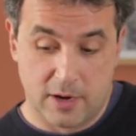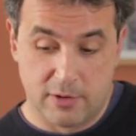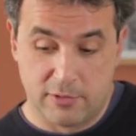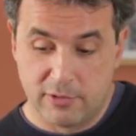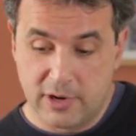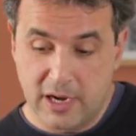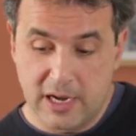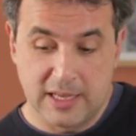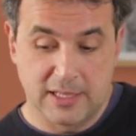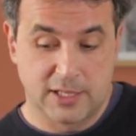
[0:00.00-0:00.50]

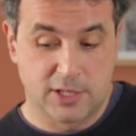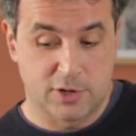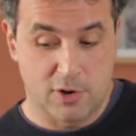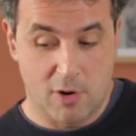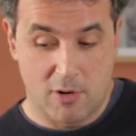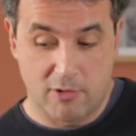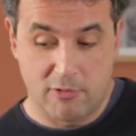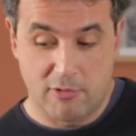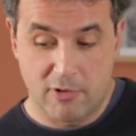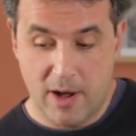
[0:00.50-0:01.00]
really
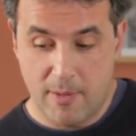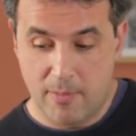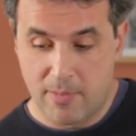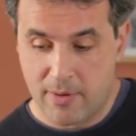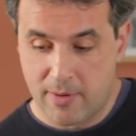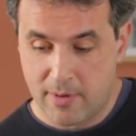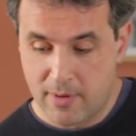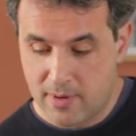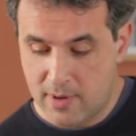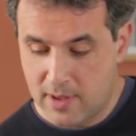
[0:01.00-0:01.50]
strong
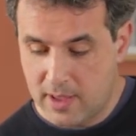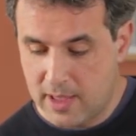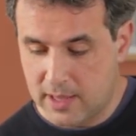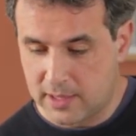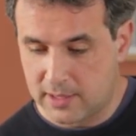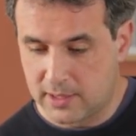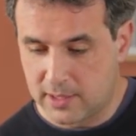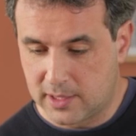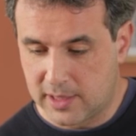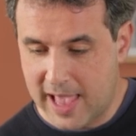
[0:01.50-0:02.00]
grip
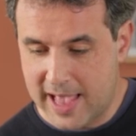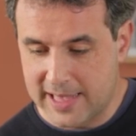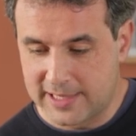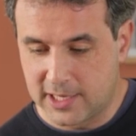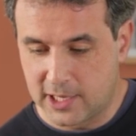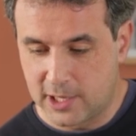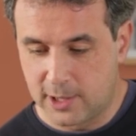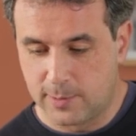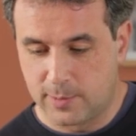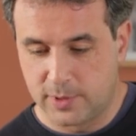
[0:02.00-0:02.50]
in the
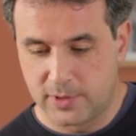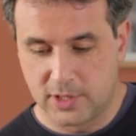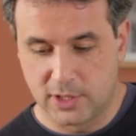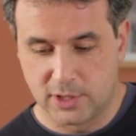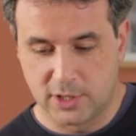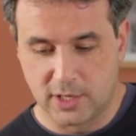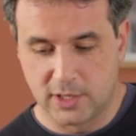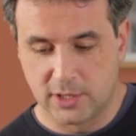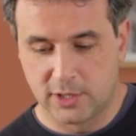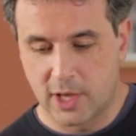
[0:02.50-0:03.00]
classical position.